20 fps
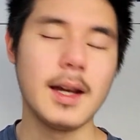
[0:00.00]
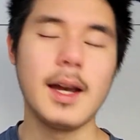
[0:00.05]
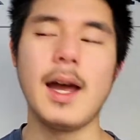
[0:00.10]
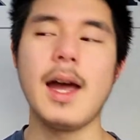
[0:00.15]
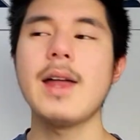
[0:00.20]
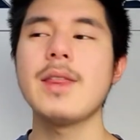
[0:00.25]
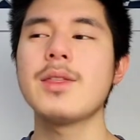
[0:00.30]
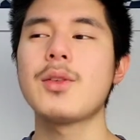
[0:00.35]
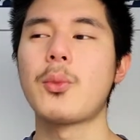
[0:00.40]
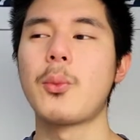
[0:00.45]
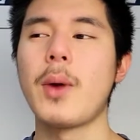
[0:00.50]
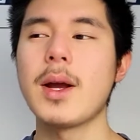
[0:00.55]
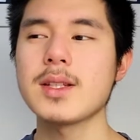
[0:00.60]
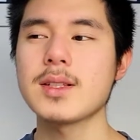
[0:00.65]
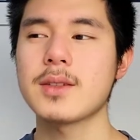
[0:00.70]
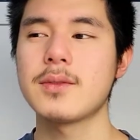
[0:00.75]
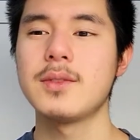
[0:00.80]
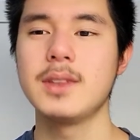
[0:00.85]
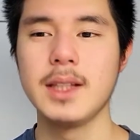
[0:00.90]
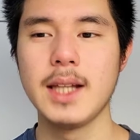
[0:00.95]
And the
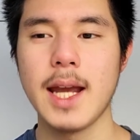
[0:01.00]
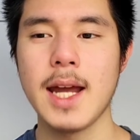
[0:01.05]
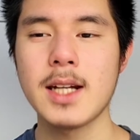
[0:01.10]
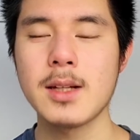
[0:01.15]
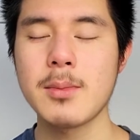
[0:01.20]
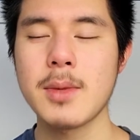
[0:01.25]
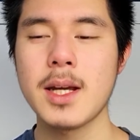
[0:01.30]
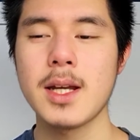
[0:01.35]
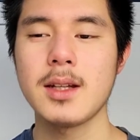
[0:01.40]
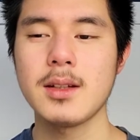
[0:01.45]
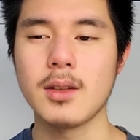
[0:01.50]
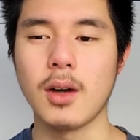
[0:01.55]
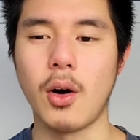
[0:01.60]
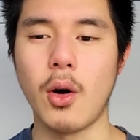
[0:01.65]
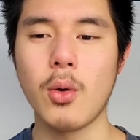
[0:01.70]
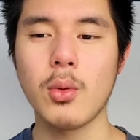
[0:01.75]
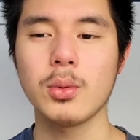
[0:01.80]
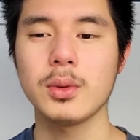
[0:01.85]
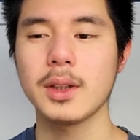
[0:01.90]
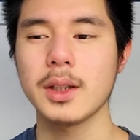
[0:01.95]
rest of the anime
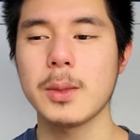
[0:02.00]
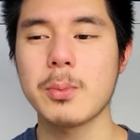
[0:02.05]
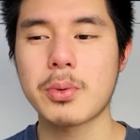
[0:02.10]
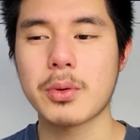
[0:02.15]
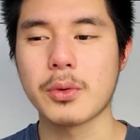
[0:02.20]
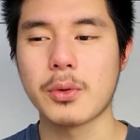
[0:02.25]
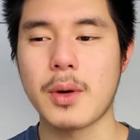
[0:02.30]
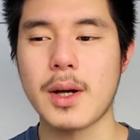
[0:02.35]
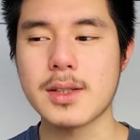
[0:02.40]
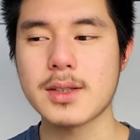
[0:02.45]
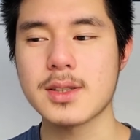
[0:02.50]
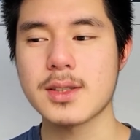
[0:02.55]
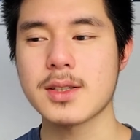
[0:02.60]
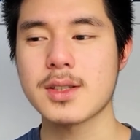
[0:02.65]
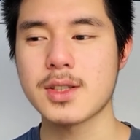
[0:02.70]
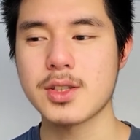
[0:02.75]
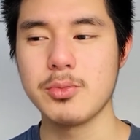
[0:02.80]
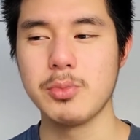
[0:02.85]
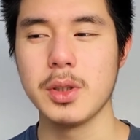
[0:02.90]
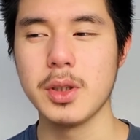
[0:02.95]
only
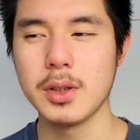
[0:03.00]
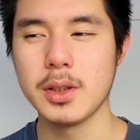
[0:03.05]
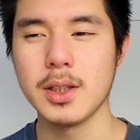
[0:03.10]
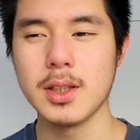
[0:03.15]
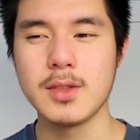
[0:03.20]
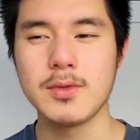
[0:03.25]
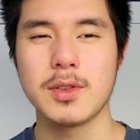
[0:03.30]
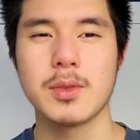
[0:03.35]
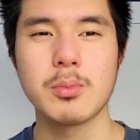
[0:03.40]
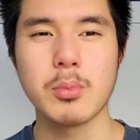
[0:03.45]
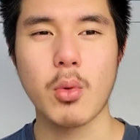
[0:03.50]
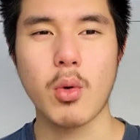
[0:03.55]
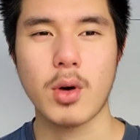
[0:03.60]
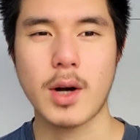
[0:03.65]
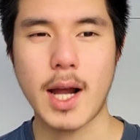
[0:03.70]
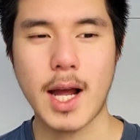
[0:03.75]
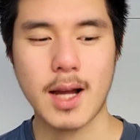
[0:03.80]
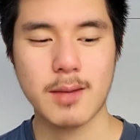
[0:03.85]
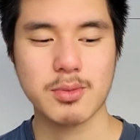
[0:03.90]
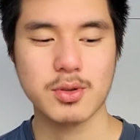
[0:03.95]
progresses to be even more
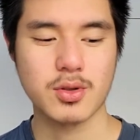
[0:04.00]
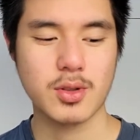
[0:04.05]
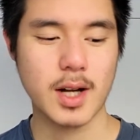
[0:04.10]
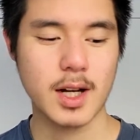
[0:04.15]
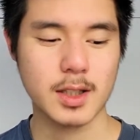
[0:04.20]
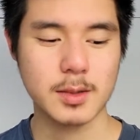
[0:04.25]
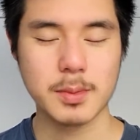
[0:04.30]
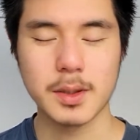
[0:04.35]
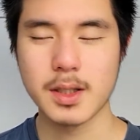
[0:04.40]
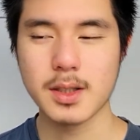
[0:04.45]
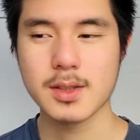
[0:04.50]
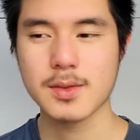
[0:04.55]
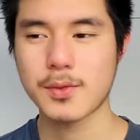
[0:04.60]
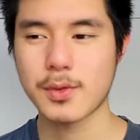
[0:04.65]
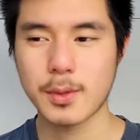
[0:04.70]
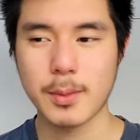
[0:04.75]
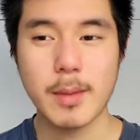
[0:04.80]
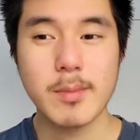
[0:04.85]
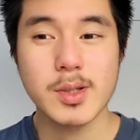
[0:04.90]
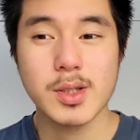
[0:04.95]
abstract, because
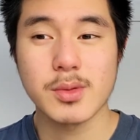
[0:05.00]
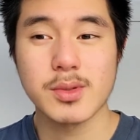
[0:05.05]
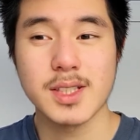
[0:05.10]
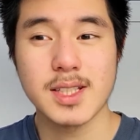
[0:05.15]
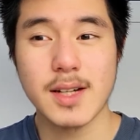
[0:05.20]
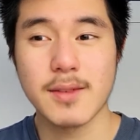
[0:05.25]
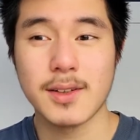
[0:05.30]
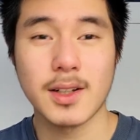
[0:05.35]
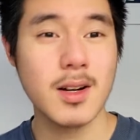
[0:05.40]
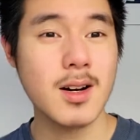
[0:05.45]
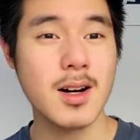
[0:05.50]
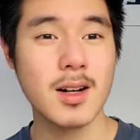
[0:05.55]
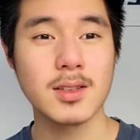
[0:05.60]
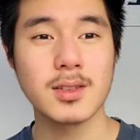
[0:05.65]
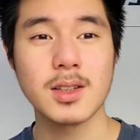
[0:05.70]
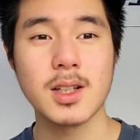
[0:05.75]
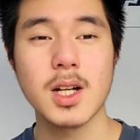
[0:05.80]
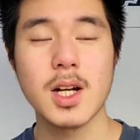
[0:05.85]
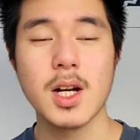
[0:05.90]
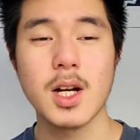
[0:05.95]
from episode 7
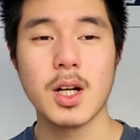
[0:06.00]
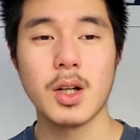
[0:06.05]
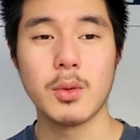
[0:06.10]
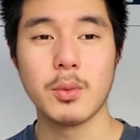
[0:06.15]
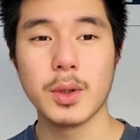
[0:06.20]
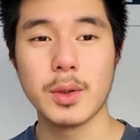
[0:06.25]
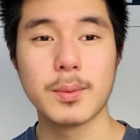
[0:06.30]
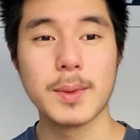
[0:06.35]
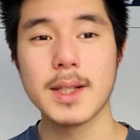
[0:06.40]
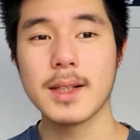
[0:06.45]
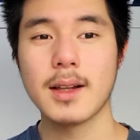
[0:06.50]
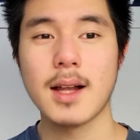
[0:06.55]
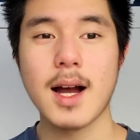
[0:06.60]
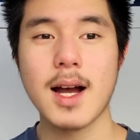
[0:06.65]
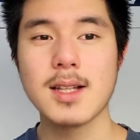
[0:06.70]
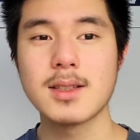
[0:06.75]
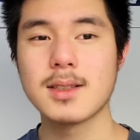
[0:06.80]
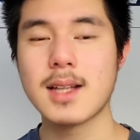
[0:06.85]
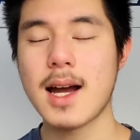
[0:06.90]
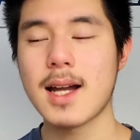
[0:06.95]
on, we
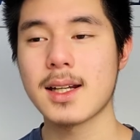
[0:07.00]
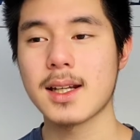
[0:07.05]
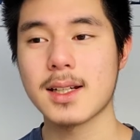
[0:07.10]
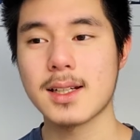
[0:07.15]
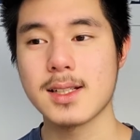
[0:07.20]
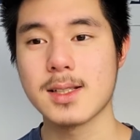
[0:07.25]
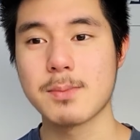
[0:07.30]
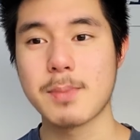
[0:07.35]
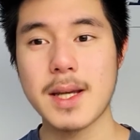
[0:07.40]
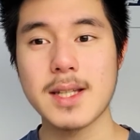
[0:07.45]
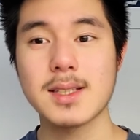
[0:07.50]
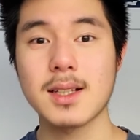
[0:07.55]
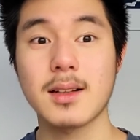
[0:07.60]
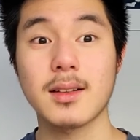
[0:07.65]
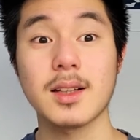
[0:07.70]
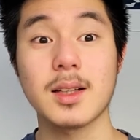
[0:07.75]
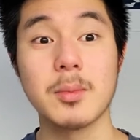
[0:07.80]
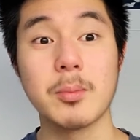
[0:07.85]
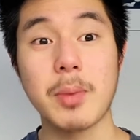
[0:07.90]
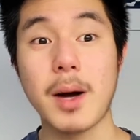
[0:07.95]
realize that it is
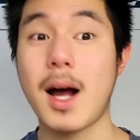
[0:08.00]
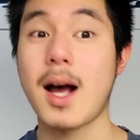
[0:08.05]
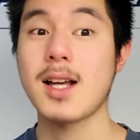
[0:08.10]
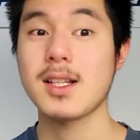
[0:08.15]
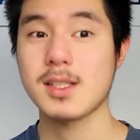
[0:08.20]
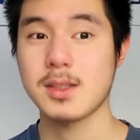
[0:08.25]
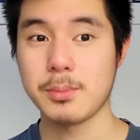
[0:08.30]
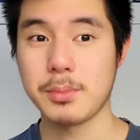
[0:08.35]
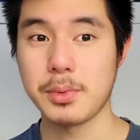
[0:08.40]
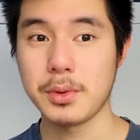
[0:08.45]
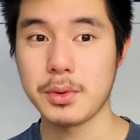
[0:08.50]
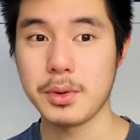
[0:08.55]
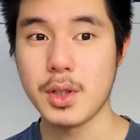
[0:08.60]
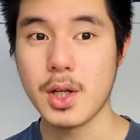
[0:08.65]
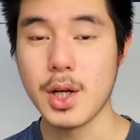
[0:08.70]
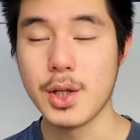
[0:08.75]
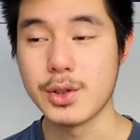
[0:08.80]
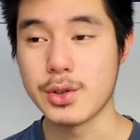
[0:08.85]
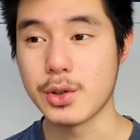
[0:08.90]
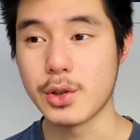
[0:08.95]
basically impossible
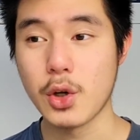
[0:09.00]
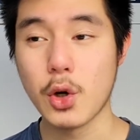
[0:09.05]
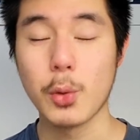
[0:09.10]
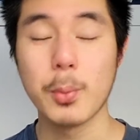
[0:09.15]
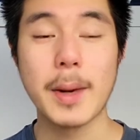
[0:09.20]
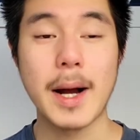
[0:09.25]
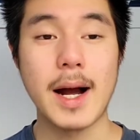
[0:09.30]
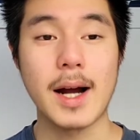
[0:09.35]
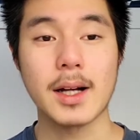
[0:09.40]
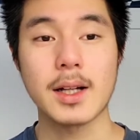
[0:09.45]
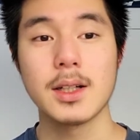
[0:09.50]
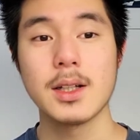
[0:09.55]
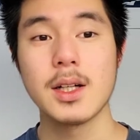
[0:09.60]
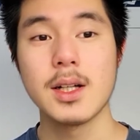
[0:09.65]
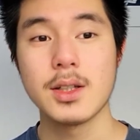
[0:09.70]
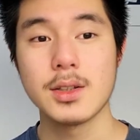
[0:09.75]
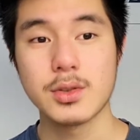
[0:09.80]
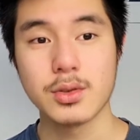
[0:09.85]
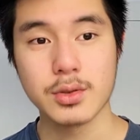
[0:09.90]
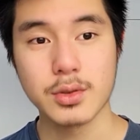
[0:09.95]
to go back
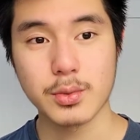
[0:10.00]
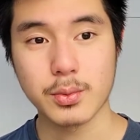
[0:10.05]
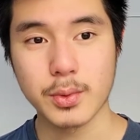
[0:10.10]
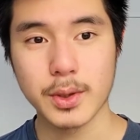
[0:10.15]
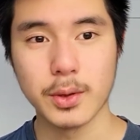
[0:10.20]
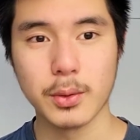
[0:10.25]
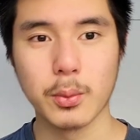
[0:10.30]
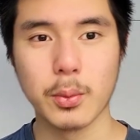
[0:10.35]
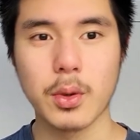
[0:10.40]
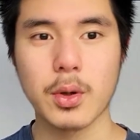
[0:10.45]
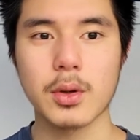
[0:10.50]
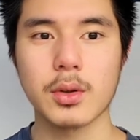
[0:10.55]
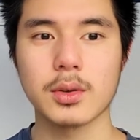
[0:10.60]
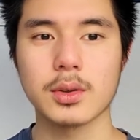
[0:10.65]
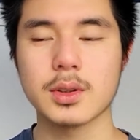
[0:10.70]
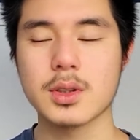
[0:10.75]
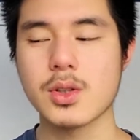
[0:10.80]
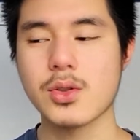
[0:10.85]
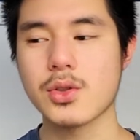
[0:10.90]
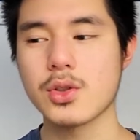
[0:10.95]
to the real
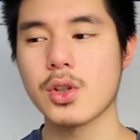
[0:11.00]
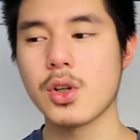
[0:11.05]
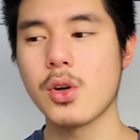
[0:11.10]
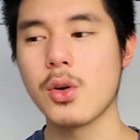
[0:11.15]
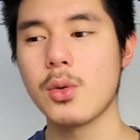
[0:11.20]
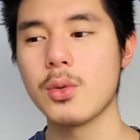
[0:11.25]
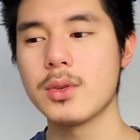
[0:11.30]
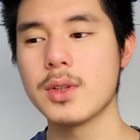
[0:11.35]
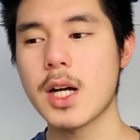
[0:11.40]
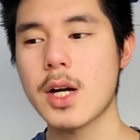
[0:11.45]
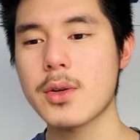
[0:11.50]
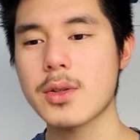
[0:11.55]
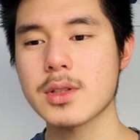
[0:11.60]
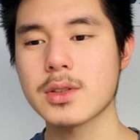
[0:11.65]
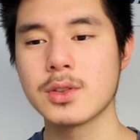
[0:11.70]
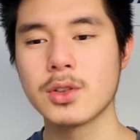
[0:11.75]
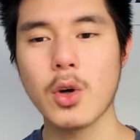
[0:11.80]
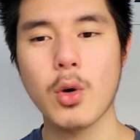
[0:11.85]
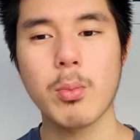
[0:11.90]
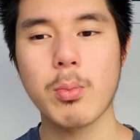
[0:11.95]
world. So there is
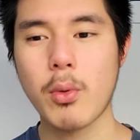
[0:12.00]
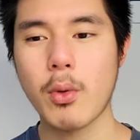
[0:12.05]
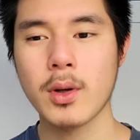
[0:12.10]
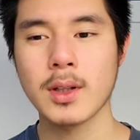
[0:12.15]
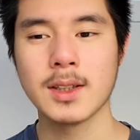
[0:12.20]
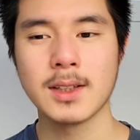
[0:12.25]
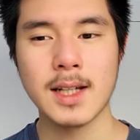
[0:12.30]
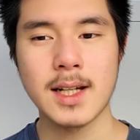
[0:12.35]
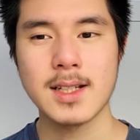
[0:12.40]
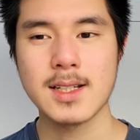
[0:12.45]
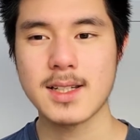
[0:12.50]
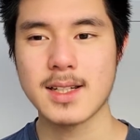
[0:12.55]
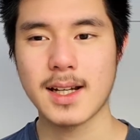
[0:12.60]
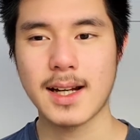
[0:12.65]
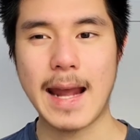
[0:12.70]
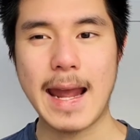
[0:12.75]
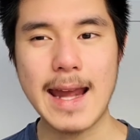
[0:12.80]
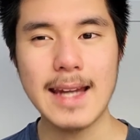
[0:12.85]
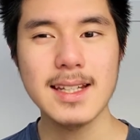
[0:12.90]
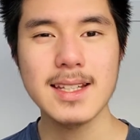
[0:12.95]
no point in anything.
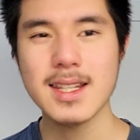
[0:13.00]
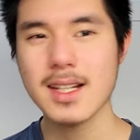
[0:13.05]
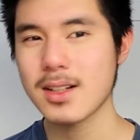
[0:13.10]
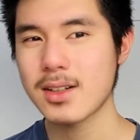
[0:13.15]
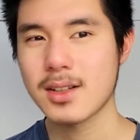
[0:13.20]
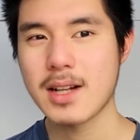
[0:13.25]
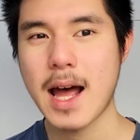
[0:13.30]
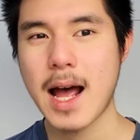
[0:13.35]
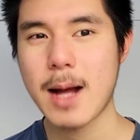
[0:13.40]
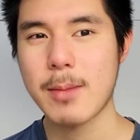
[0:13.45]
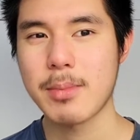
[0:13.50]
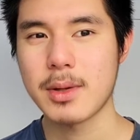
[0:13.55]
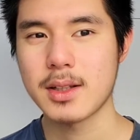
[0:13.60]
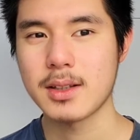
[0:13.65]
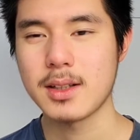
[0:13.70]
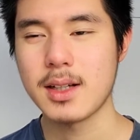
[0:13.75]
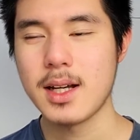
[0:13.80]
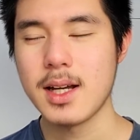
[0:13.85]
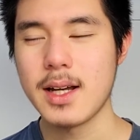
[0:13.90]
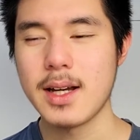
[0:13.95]
Anything could happen.
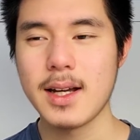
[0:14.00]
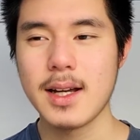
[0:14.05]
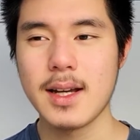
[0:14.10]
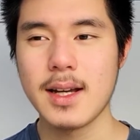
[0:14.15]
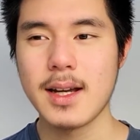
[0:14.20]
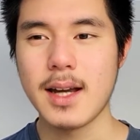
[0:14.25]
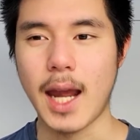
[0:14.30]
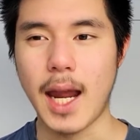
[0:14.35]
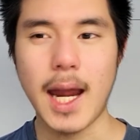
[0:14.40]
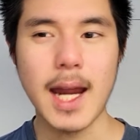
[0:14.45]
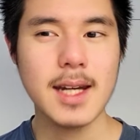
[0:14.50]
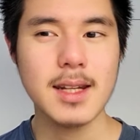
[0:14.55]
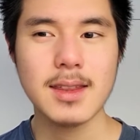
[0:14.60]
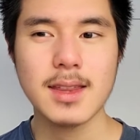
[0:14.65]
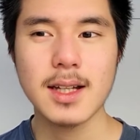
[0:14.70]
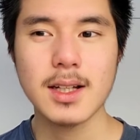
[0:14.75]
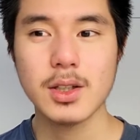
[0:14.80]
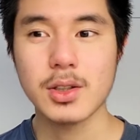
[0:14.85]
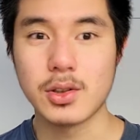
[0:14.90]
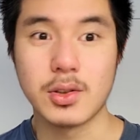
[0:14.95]

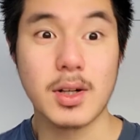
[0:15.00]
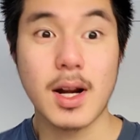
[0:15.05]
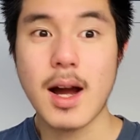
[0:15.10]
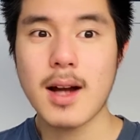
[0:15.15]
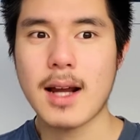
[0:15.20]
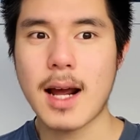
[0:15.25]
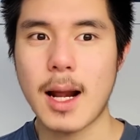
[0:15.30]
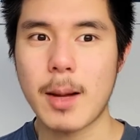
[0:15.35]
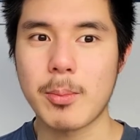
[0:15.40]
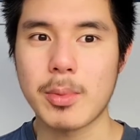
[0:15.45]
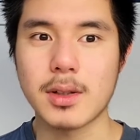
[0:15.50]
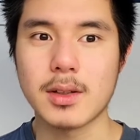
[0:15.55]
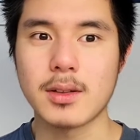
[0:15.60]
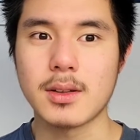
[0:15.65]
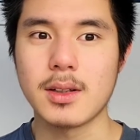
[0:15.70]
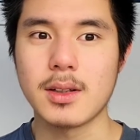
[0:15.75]
Anything could not happen.